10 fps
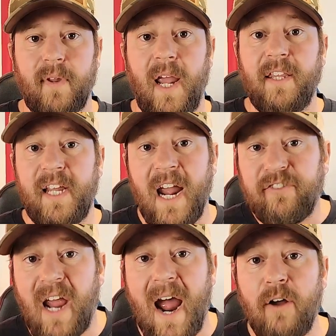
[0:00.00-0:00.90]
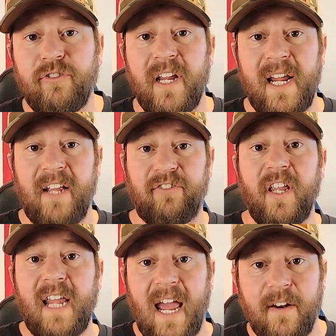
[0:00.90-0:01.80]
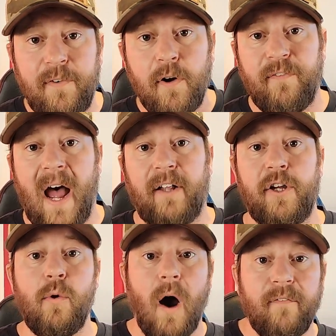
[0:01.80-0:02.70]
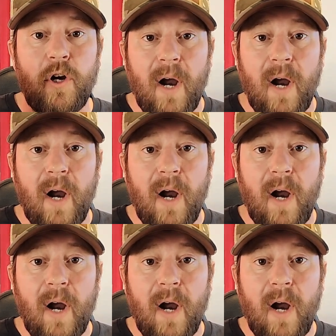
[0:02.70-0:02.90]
In the case of housing, it's the gain of your value of your